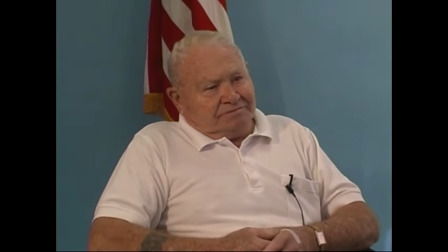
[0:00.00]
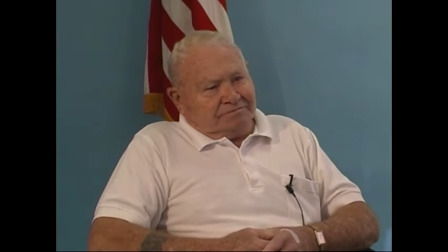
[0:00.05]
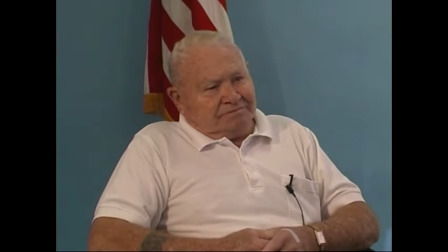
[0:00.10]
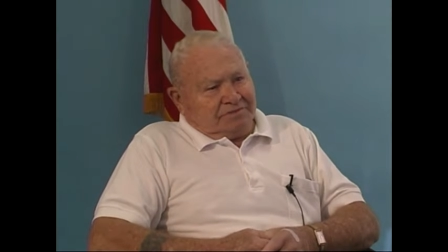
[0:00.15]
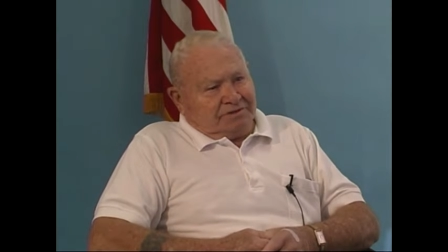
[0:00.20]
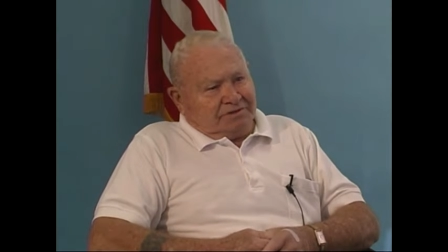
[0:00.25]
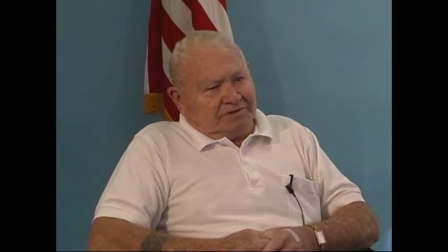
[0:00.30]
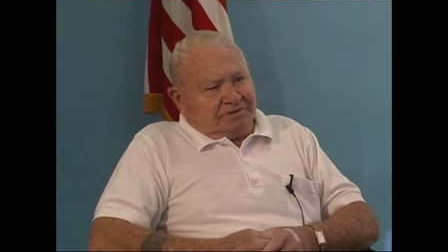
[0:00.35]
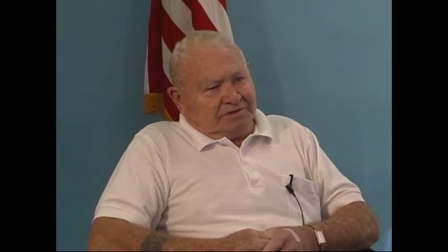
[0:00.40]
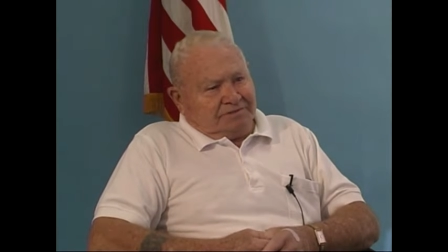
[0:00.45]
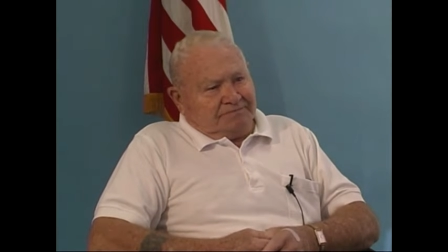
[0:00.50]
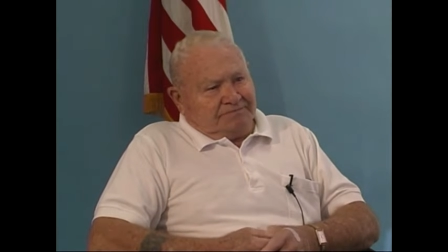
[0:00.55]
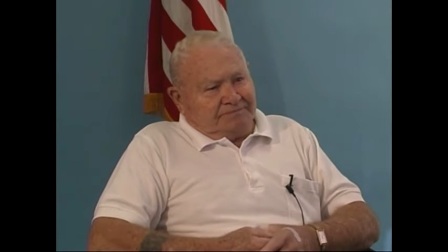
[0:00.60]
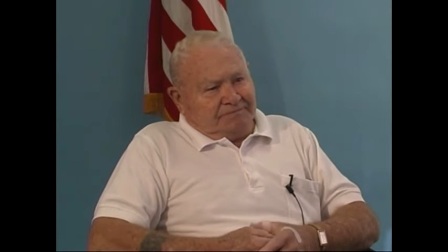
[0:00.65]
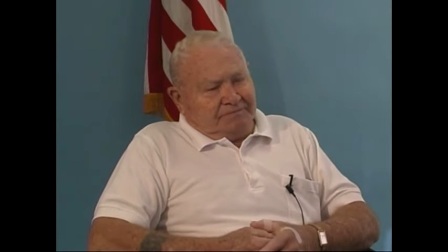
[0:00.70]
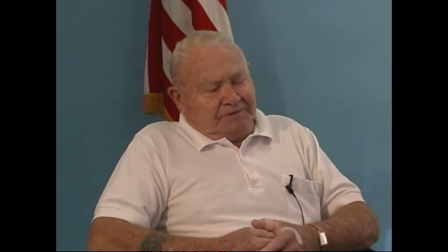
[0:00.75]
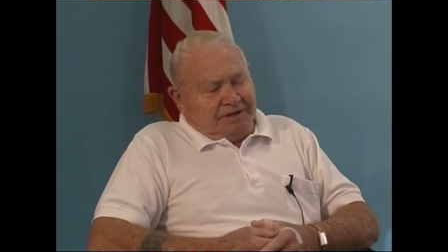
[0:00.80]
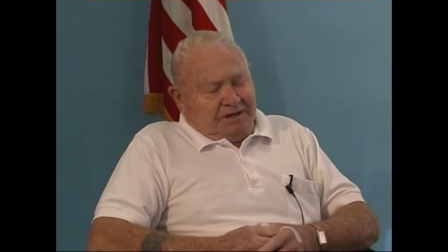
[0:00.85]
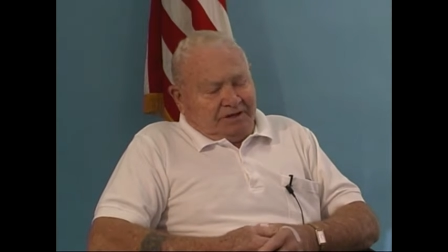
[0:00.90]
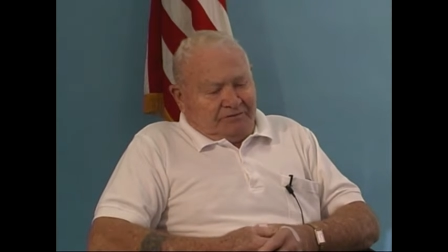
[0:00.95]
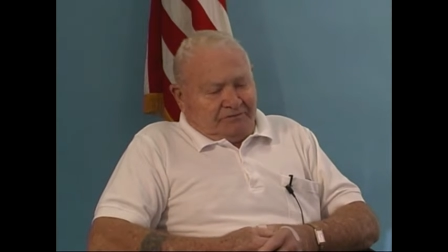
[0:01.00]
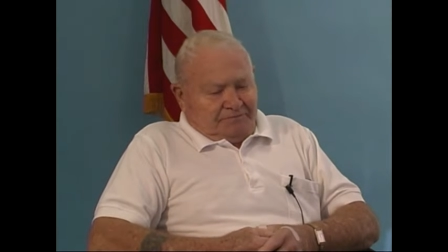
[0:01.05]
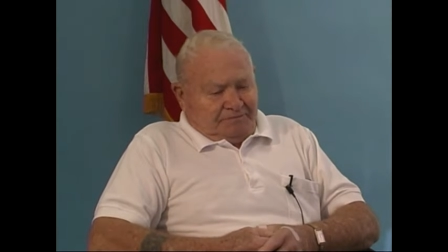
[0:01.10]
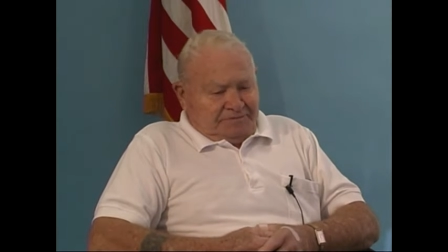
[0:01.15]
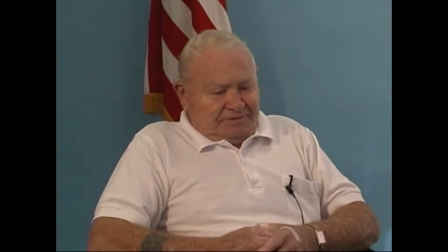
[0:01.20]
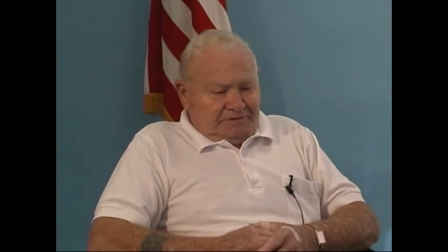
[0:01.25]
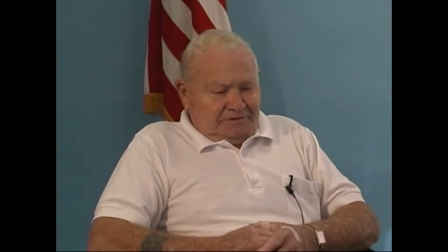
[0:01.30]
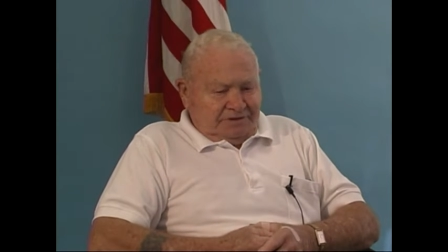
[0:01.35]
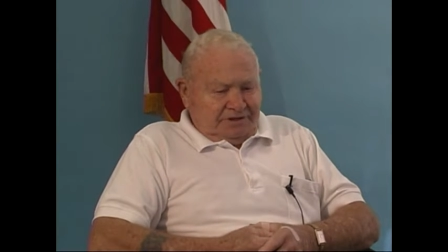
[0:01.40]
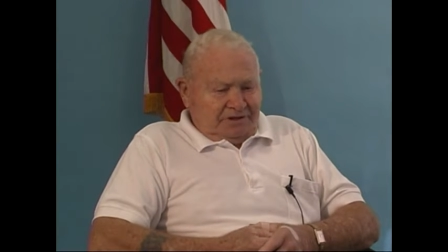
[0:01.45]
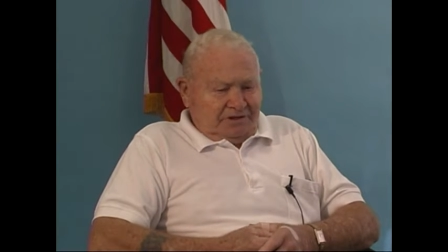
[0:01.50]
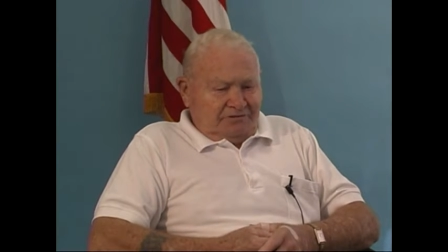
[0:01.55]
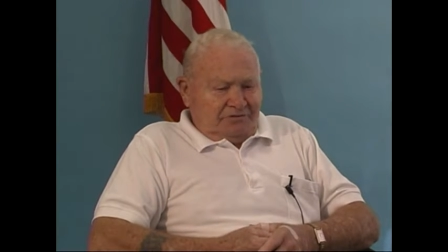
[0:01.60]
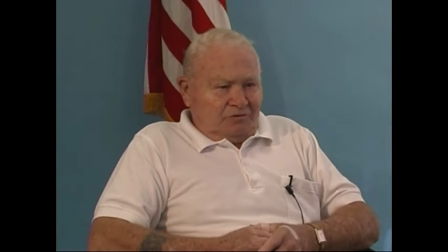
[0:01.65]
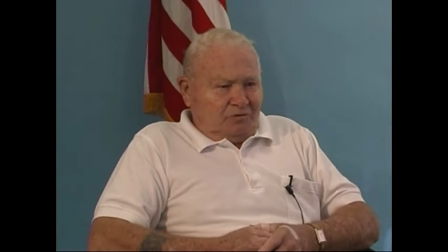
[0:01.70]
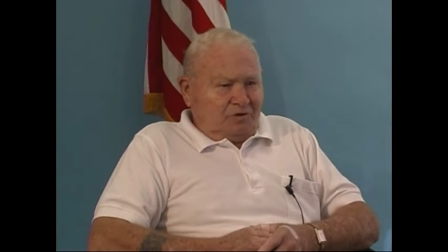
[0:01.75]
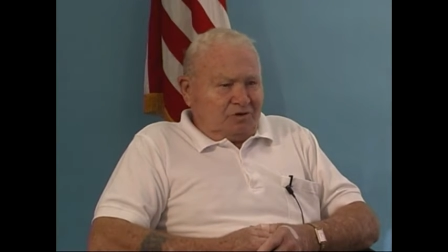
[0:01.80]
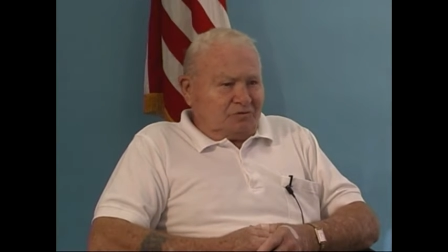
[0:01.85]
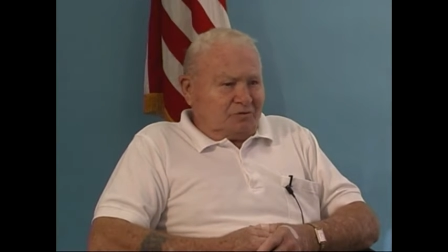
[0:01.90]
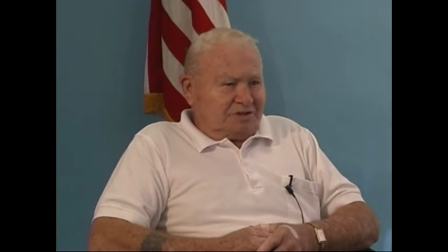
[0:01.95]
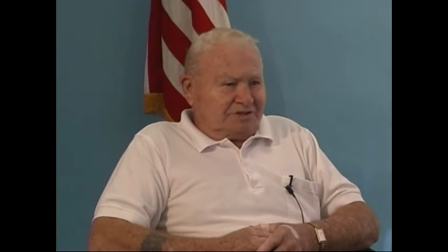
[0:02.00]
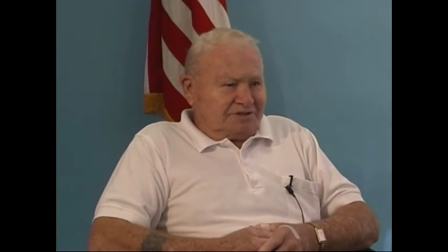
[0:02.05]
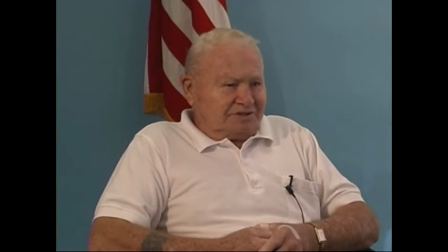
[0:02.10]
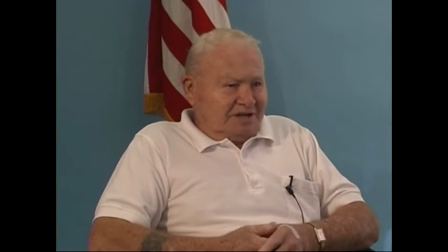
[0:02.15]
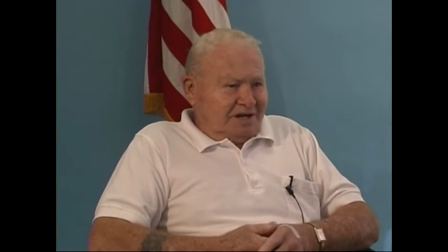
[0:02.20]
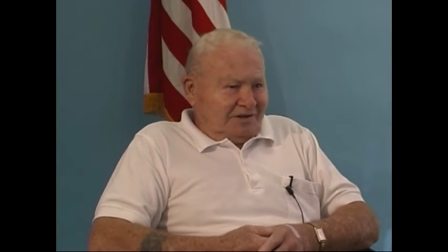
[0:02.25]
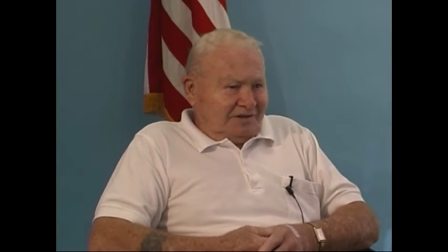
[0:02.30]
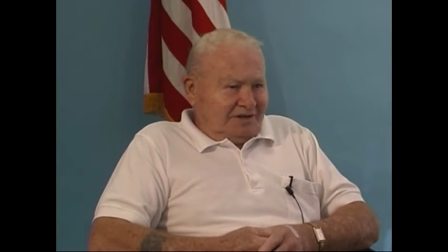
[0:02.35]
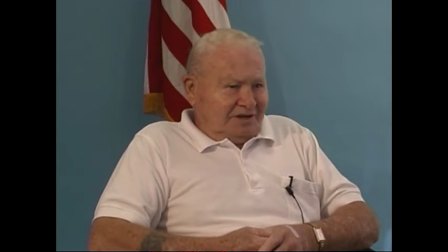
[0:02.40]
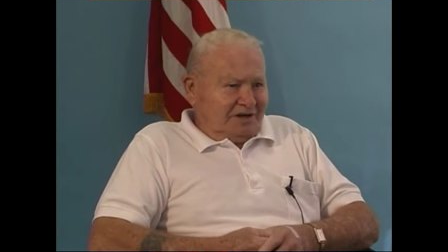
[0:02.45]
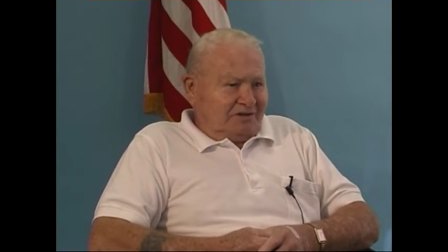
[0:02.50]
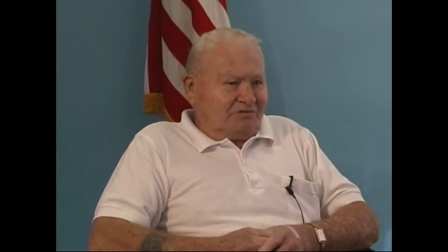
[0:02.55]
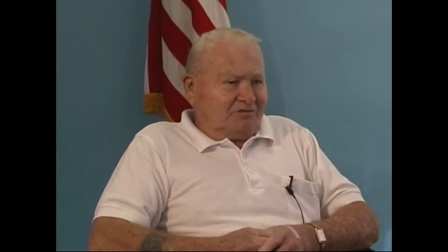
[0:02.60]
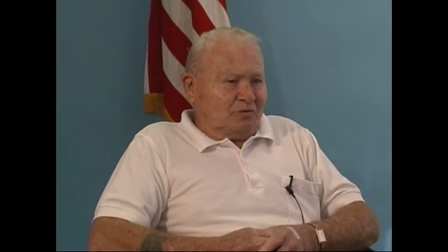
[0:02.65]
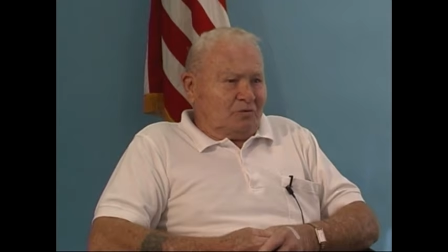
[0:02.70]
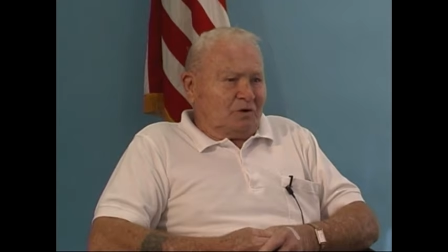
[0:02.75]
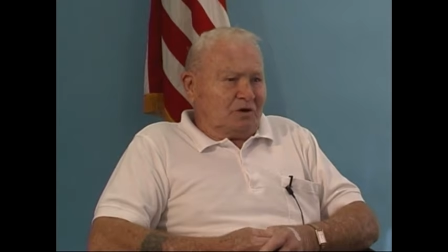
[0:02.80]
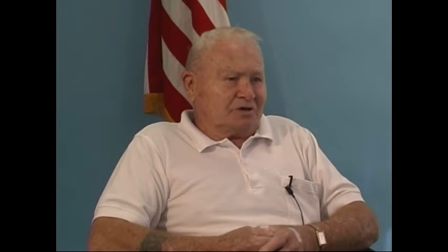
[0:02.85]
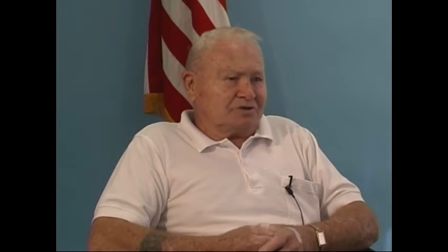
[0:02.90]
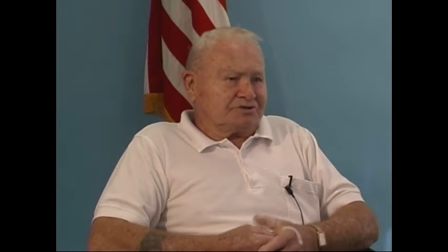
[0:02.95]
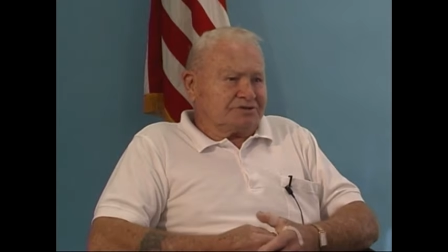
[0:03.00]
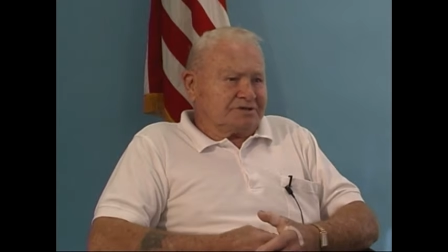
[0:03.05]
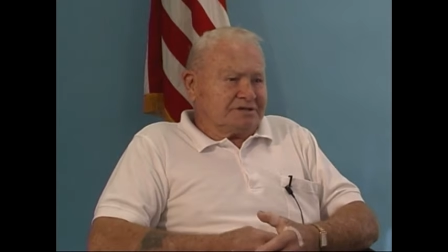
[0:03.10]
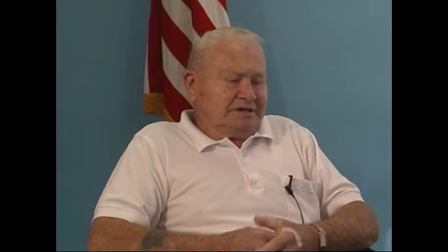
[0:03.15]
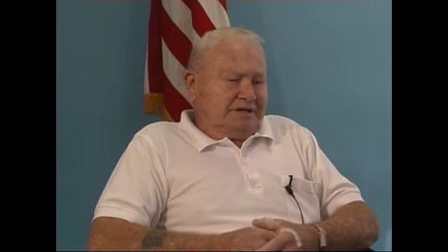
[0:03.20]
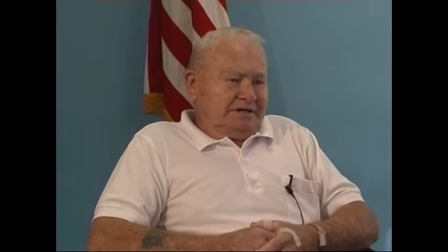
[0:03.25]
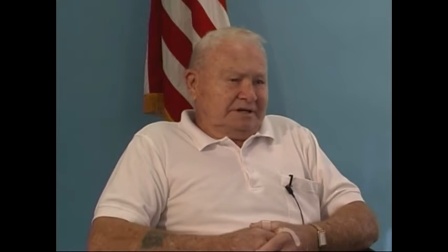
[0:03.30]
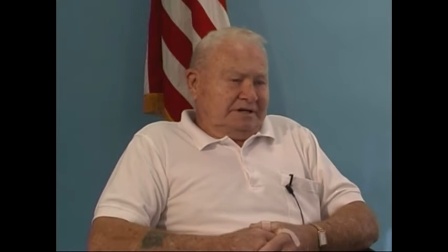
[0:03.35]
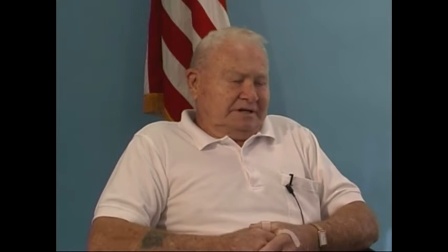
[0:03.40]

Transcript: Yes. The, Air, the Air Force, which is now the Air Force,